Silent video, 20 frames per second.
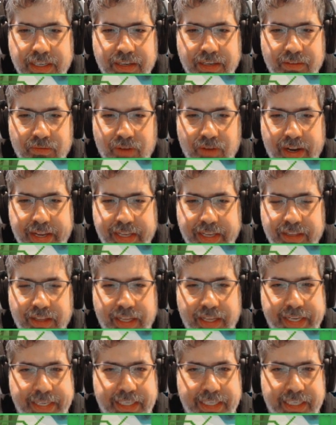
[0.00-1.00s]
right?
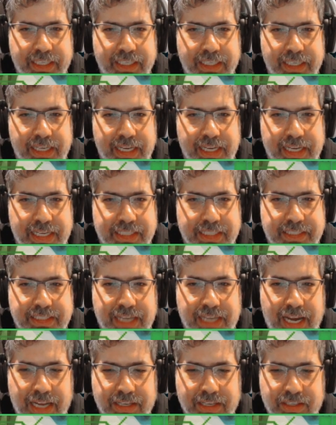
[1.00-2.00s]
Like it's
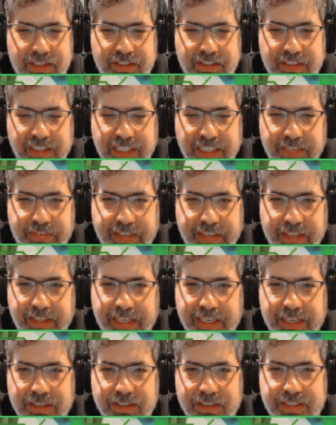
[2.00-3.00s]
not
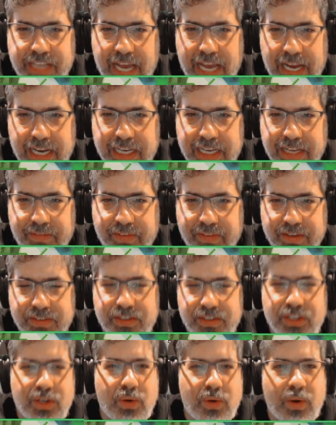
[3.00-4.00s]
significantly understated if there's
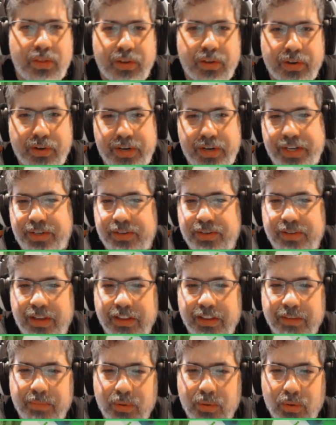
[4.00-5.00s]
no other creatures
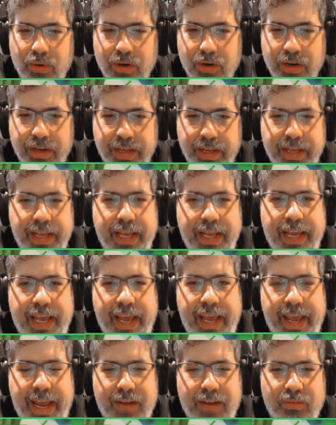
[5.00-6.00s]
on the board.
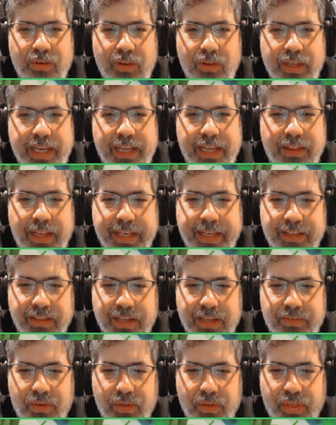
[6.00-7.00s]
And really at like
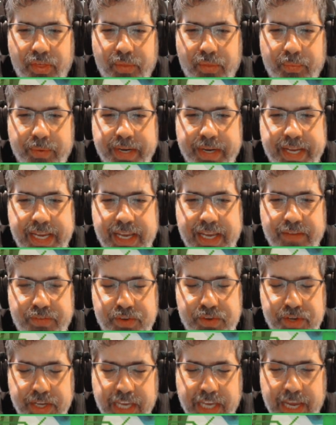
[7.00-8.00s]
level 3, if
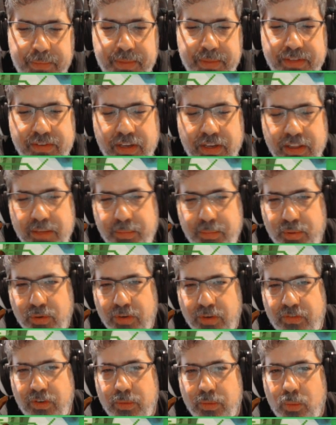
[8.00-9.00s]
you can keep this on the
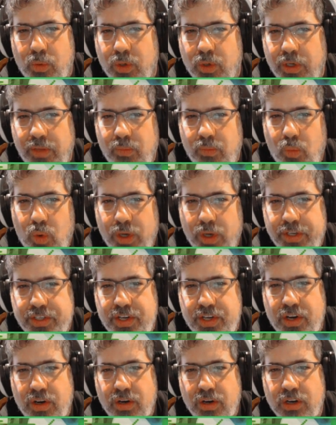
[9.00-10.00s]
board for more than one
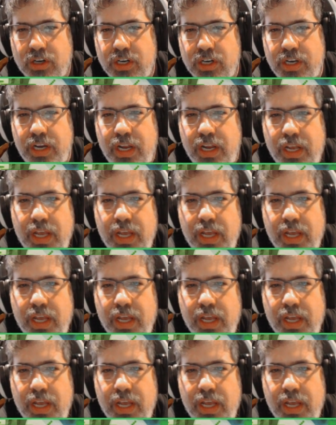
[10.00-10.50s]
turn,